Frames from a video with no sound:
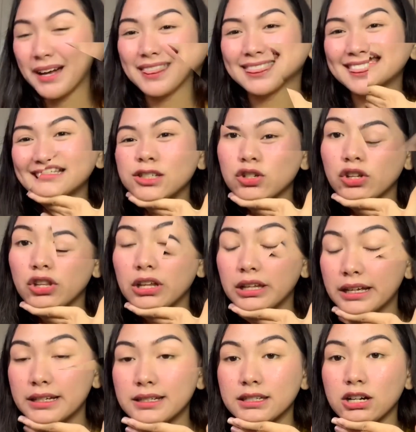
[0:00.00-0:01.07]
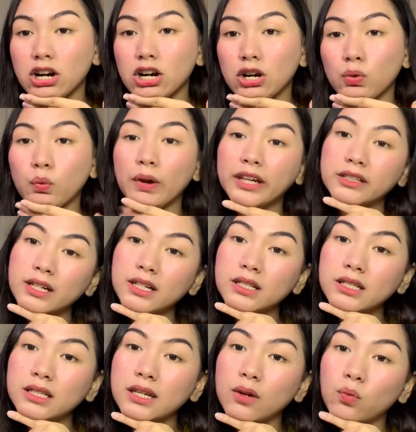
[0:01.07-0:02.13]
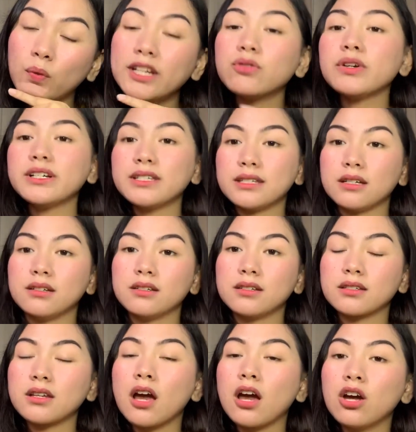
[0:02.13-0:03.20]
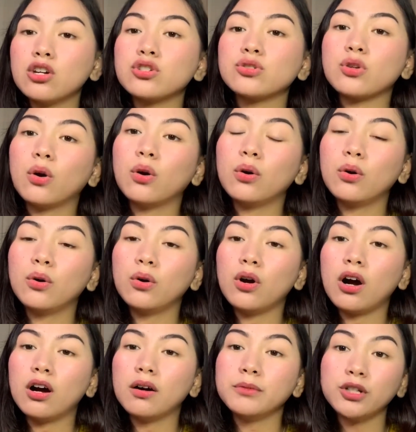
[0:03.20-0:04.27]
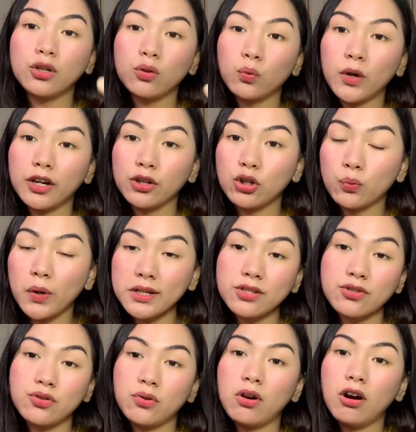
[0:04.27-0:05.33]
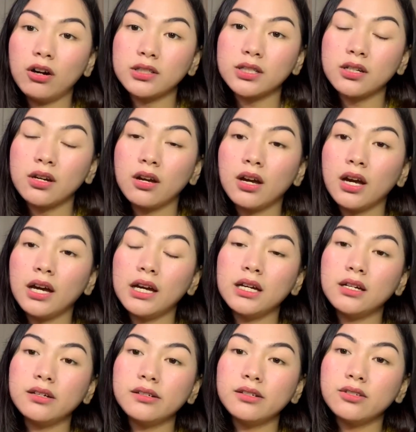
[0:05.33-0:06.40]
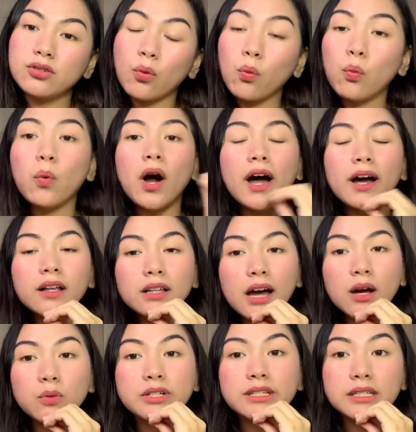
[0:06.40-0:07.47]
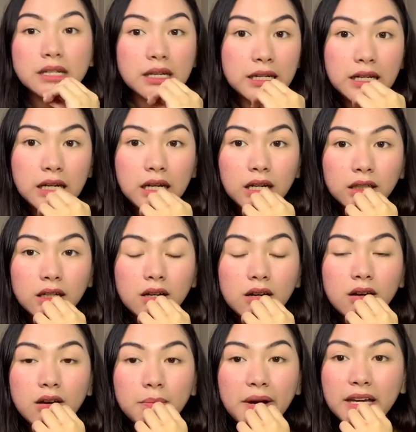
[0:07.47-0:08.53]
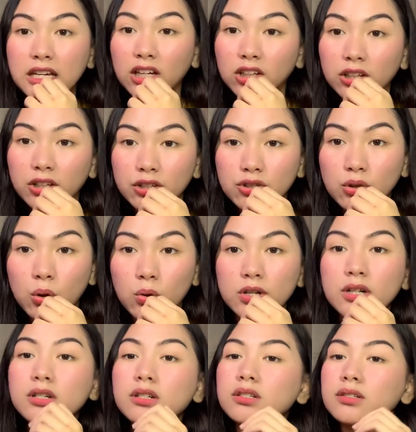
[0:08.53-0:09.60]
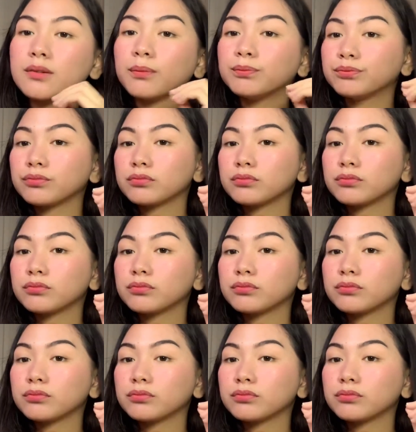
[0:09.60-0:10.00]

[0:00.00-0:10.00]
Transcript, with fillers: Next on the list are waiters and waitresses. So um, you can work in a restaurant. And while I was studying my English course,